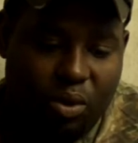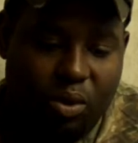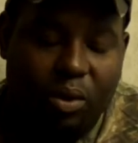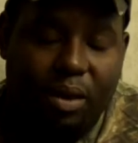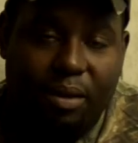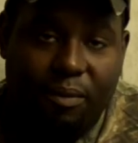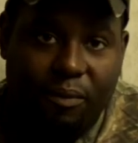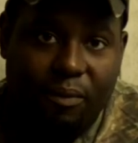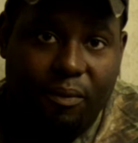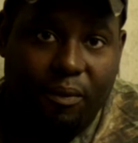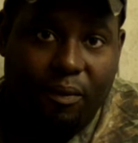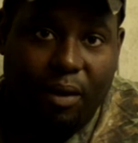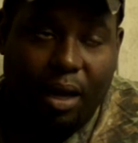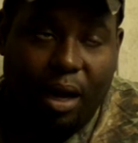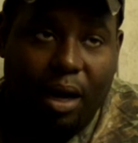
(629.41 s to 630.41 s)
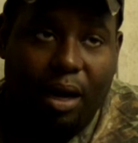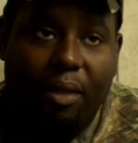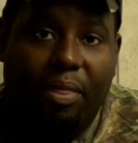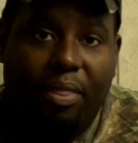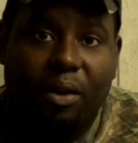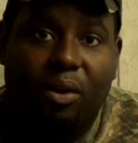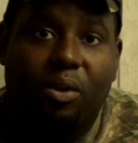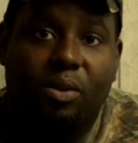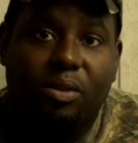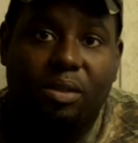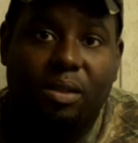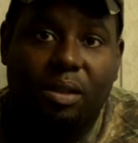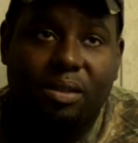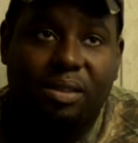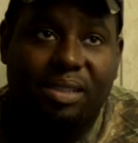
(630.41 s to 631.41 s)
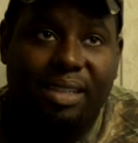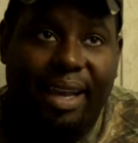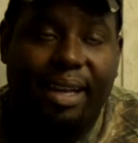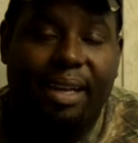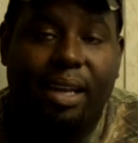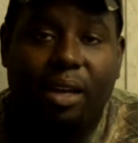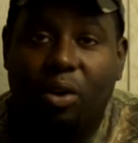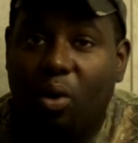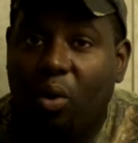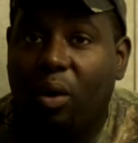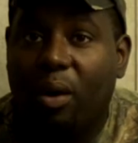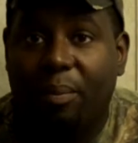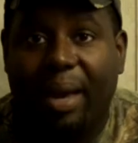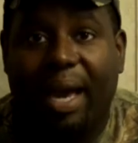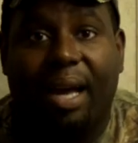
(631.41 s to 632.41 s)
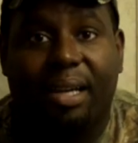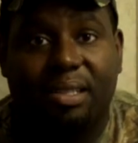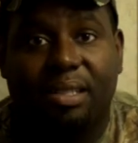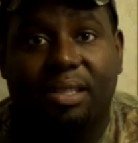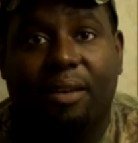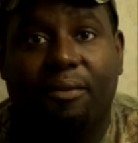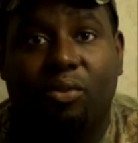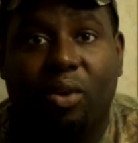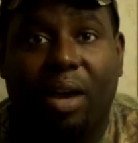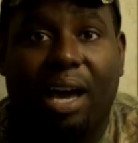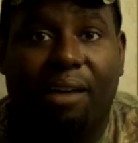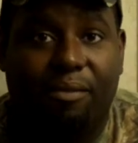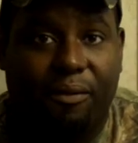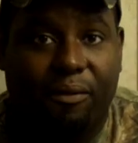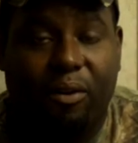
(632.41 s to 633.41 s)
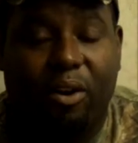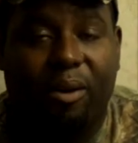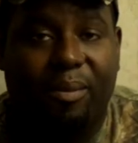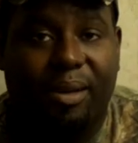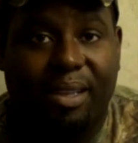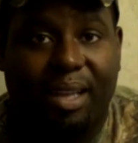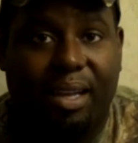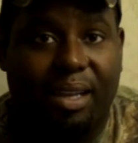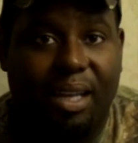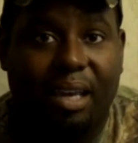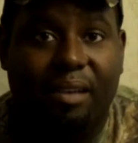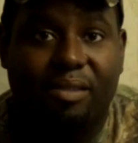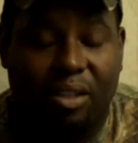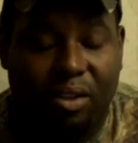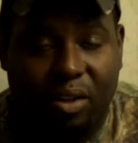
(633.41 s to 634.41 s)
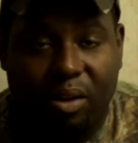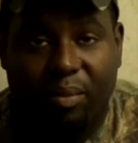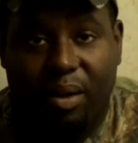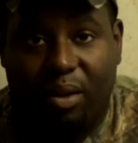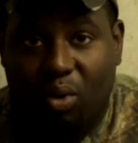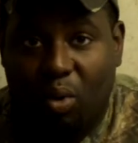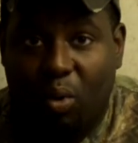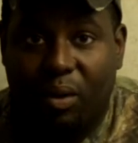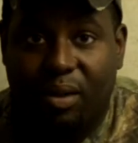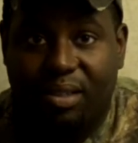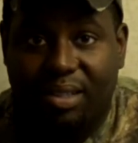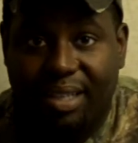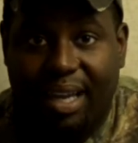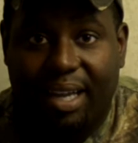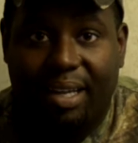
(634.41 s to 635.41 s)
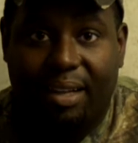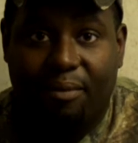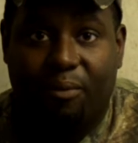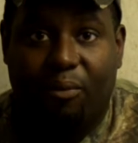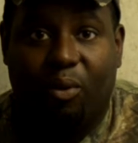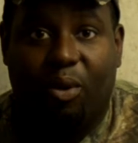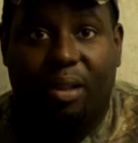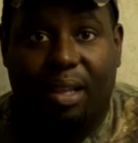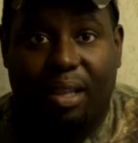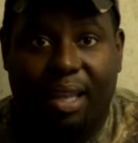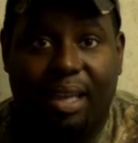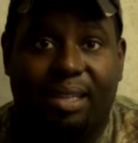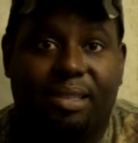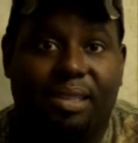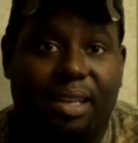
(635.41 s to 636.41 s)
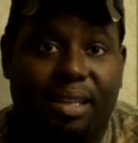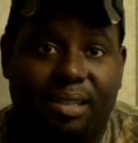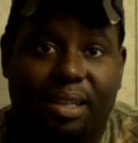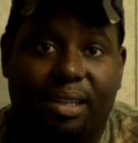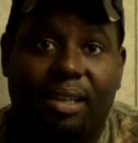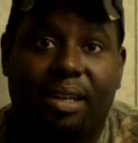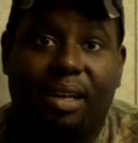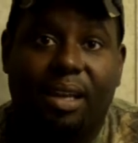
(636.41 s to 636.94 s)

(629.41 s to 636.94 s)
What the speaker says: You can hunt those standing corn patches if you have a farmer that leaves a little bit of corn standing for the late season.